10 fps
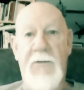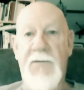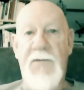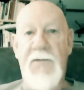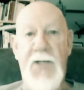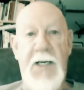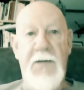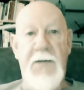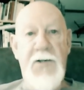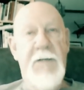of
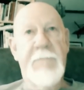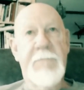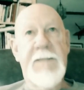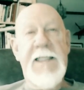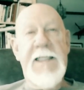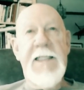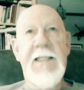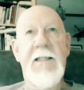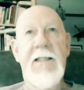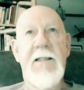change.
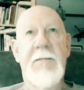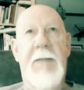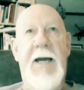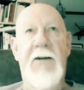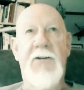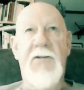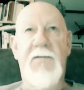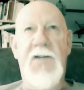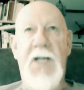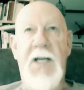Patterns of
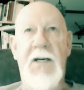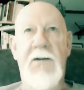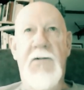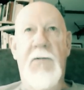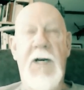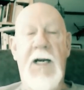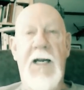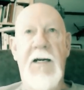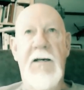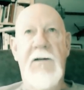change
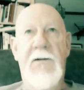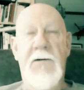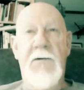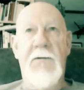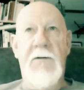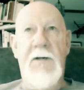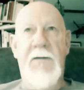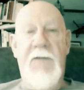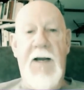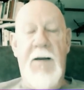related to
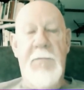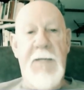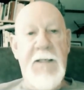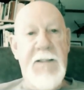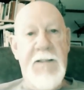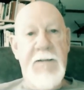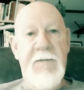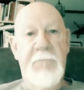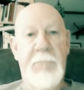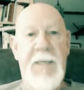development.
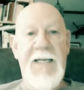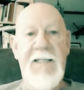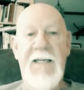Basic